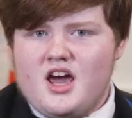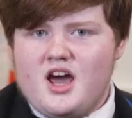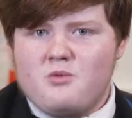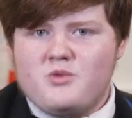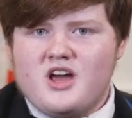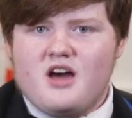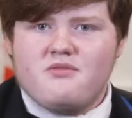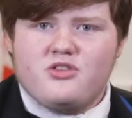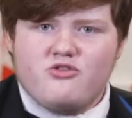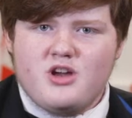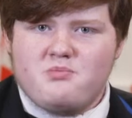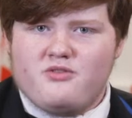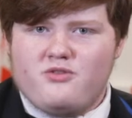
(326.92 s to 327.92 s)
and we have
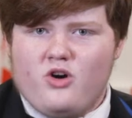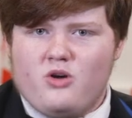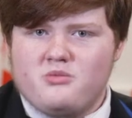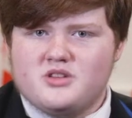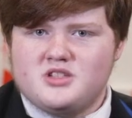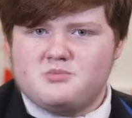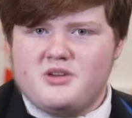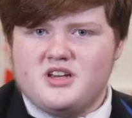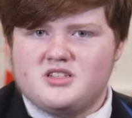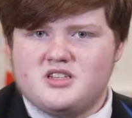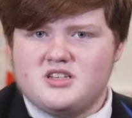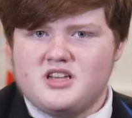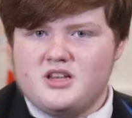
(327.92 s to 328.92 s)
three performance
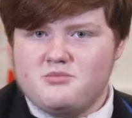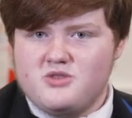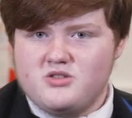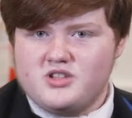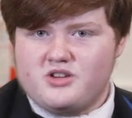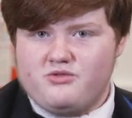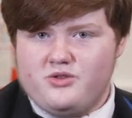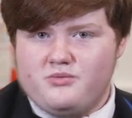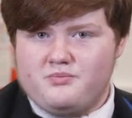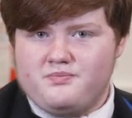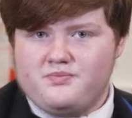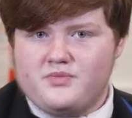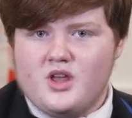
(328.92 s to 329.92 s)
spaces and a music
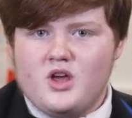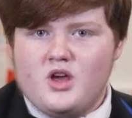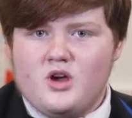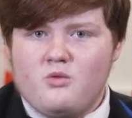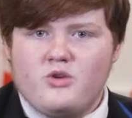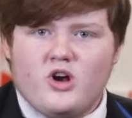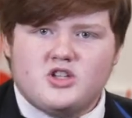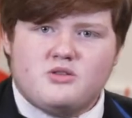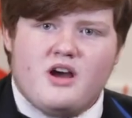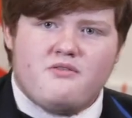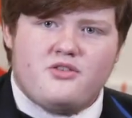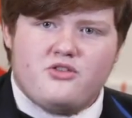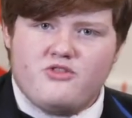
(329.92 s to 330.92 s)
room. We also
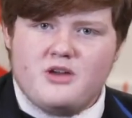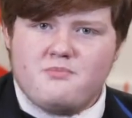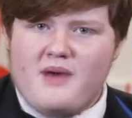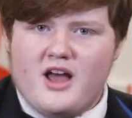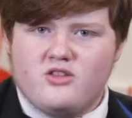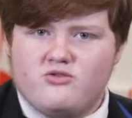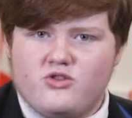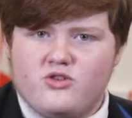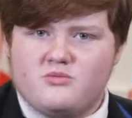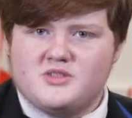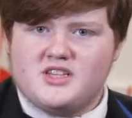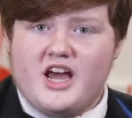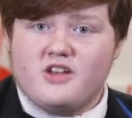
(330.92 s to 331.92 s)
have three band
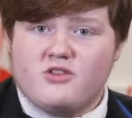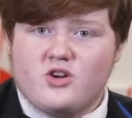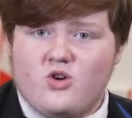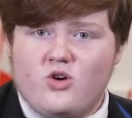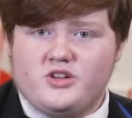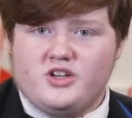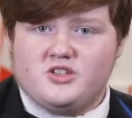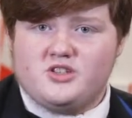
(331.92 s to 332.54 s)
rooms and a recording